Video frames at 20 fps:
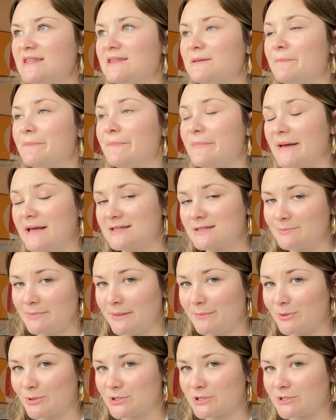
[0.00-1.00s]
the best
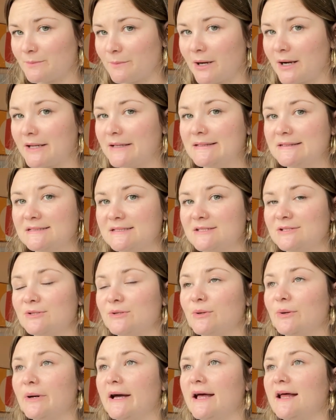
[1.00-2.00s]
people to market
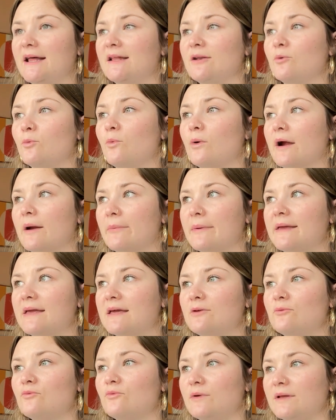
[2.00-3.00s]
to and where we
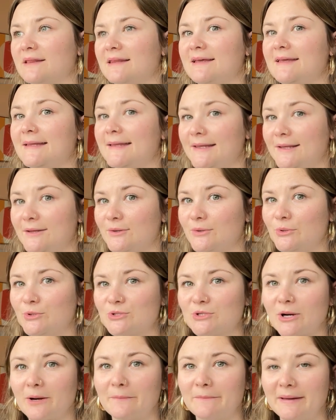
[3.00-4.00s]
can really use
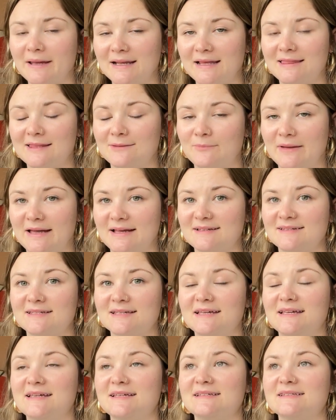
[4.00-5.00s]
our money the best
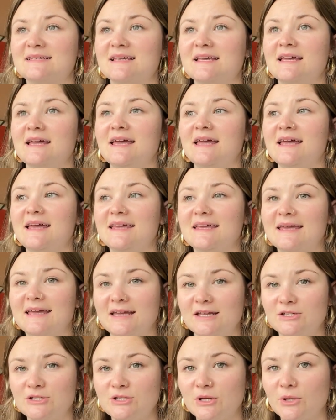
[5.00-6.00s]
is
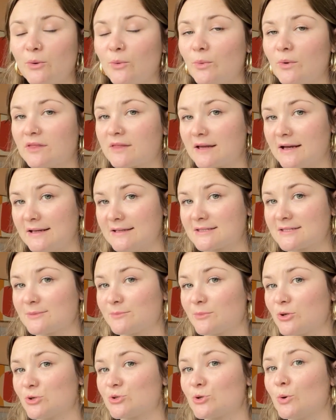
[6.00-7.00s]
engaging with
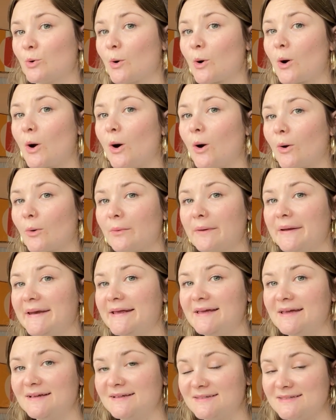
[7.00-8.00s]
customers who are
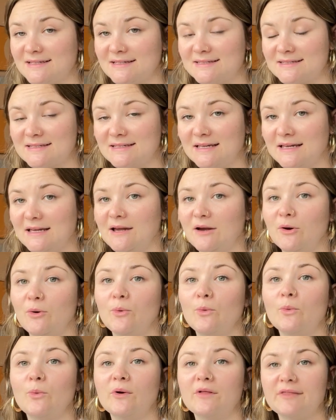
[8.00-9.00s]
already existing
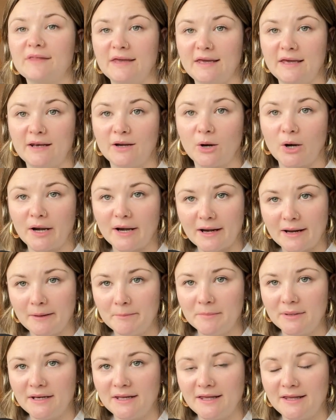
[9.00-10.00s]
within our
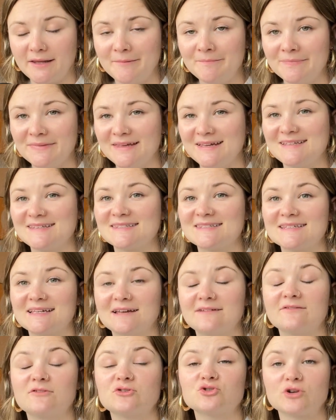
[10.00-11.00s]
company instead
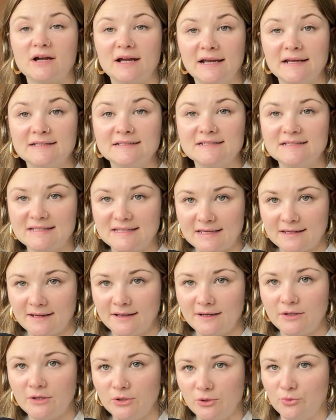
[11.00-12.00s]
of trying to
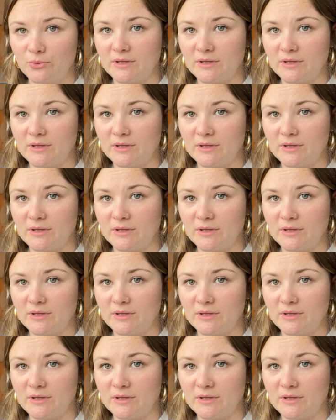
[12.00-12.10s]
gain new